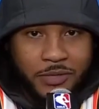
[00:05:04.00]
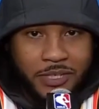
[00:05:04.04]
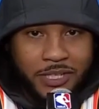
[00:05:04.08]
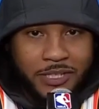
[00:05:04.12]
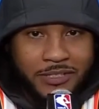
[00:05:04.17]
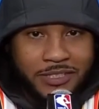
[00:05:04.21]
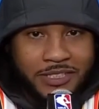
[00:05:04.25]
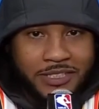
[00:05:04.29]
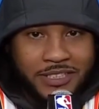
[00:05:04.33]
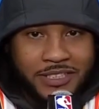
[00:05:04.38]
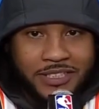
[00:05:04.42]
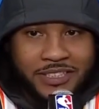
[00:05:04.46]
Where
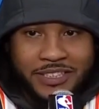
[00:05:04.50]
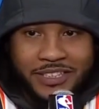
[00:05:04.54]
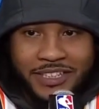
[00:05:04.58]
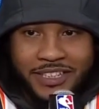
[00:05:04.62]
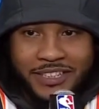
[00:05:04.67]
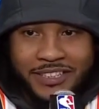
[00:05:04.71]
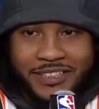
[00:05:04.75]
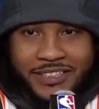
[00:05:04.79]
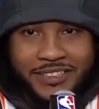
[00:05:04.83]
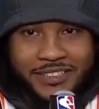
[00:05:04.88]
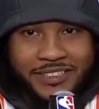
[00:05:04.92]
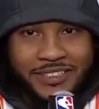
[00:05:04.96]
is he?
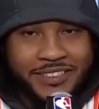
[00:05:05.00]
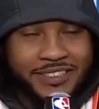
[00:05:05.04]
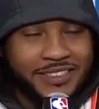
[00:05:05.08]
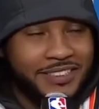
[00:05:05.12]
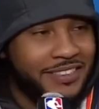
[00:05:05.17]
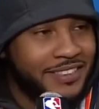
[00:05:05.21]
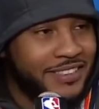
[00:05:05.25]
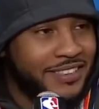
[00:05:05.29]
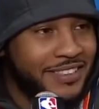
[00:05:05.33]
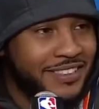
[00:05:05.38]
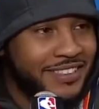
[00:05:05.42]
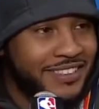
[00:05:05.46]

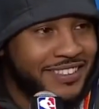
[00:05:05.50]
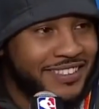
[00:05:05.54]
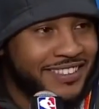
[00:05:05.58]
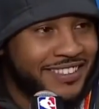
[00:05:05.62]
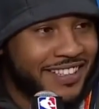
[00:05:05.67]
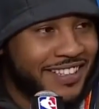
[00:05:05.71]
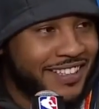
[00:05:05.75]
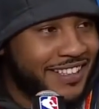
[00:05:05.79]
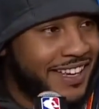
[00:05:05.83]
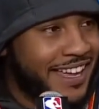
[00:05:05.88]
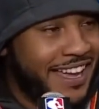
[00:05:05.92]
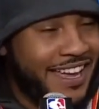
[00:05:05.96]

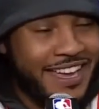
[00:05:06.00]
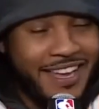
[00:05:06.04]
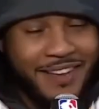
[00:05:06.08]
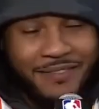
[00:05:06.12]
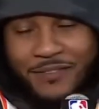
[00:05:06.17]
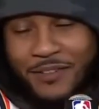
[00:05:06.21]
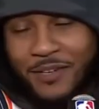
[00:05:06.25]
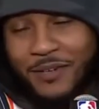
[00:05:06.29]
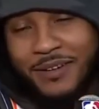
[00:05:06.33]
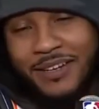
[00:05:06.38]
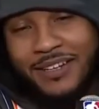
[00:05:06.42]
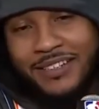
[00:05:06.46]
I
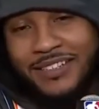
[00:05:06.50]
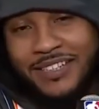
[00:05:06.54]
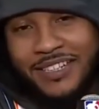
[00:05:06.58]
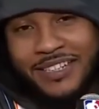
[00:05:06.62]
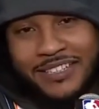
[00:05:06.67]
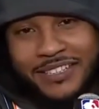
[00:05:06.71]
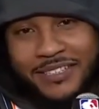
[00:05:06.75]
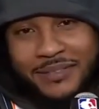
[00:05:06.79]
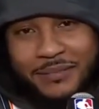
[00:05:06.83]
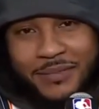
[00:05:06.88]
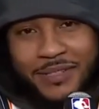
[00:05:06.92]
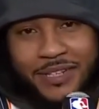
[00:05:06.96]
have no
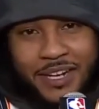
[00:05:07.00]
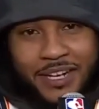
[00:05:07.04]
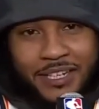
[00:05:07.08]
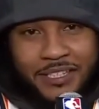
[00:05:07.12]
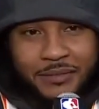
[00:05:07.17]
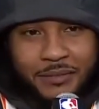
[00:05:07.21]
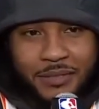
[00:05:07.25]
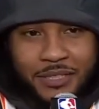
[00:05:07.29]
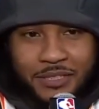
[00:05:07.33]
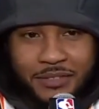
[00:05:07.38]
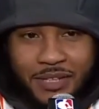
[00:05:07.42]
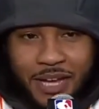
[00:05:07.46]
idea, to be
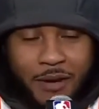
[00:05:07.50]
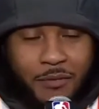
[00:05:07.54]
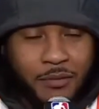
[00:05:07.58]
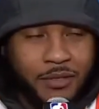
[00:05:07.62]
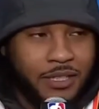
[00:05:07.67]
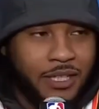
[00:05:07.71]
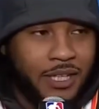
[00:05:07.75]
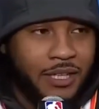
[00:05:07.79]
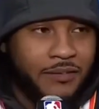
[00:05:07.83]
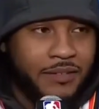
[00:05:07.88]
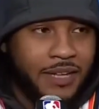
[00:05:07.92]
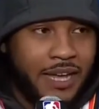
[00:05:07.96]
honest with you. I
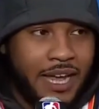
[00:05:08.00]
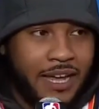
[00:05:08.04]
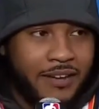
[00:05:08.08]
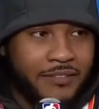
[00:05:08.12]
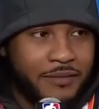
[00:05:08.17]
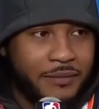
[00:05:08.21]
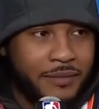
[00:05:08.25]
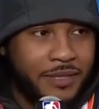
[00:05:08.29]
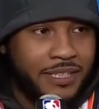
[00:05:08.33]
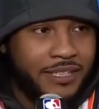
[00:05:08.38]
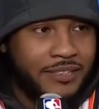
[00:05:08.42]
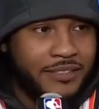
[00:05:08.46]
would love to
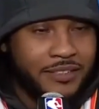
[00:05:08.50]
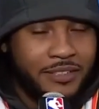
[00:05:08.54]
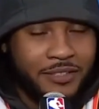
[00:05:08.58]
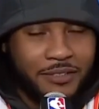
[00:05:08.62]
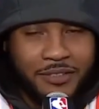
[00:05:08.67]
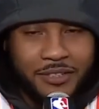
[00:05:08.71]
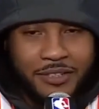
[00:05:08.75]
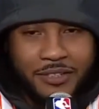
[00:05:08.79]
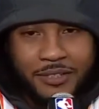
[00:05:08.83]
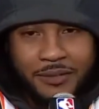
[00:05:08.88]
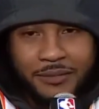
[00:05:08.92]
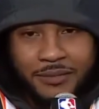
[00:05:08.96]
have him here in
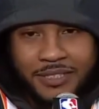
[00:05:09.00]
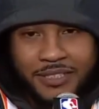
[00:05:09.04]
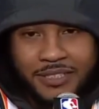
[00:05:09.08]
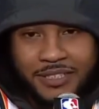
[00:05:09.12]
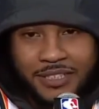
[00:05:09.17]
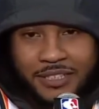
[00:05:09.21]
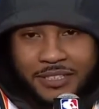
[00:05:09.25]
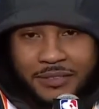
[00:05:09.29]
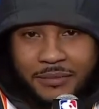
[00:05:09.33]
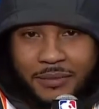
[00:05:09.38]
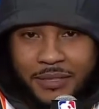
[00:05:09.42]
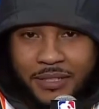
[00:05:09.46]
Oklahoma
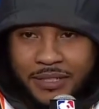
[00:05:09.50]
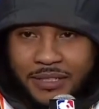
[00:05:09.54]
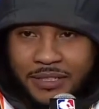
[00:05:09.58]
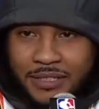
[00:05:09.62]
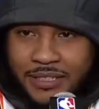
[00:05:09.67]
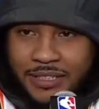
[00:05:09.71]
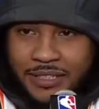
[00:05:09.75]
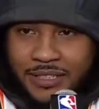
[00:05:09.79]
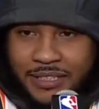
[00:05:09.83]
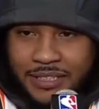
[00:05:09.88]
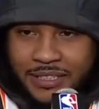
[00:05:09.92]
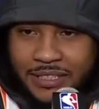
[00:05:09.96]
City, but
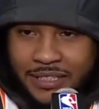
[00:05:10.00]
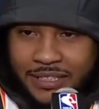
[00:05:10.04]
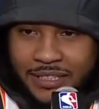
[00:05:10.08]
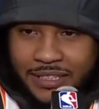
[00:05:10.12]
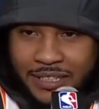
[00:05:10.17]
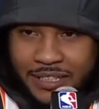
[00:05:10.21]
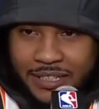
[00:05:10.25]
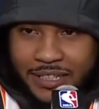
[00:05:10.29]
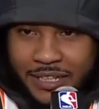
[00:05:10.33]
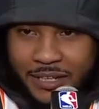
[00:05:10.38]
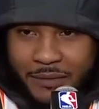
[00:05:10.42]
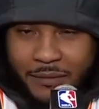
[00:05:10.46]

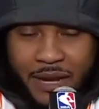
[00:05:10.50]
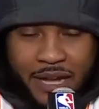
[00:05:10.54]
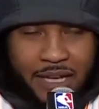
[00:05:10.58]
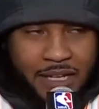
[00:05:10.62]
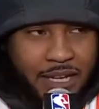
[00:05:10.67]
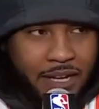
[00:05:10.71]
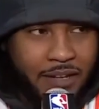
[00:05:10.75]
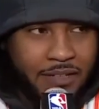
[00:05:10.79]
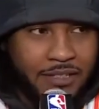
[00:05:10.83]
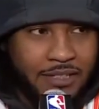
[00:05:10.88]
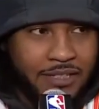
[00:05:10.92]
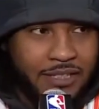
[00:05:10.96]
am I
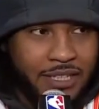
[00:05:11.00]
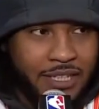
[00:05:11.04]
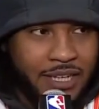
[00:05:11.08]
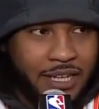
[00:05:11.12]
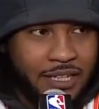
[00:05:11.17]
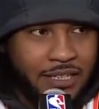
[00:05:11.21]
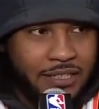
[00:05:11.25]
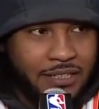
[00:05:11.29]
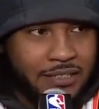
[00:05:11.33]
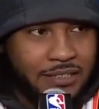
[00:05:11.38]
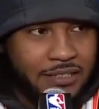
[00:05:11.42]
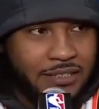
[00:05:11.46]
allowed to say
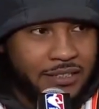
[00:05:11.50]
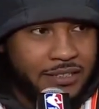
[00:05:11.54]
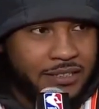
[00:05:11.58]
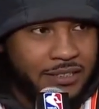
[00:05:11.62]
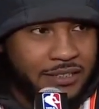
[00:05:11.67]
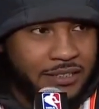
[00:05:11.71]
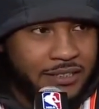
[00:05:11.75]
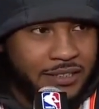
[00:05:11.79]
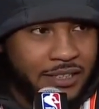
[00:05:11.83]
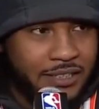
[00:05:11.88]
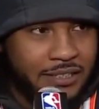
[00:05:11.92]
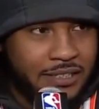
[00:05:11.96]
that? Is
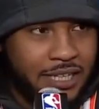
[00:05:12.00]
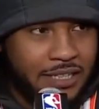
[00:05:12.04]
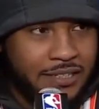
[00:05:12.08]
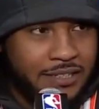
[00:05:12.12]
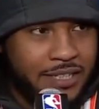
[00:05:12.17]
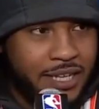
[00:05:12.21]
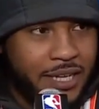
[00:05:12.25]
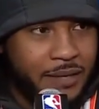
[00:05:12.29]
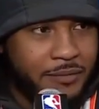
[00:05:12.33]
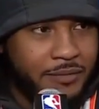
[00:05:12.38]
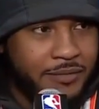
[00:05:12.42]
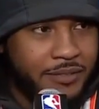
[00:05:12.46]

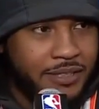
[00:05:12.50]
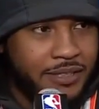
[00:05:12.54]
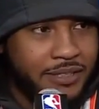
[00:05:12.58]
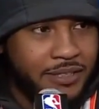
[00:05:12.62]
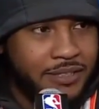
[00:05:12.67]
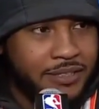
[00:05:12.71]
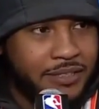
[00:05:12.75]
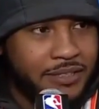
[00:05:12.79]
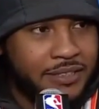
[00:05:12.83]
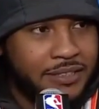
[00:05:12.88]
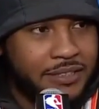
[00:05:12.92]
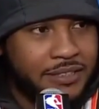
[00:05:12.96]
that tampering?
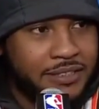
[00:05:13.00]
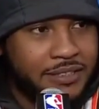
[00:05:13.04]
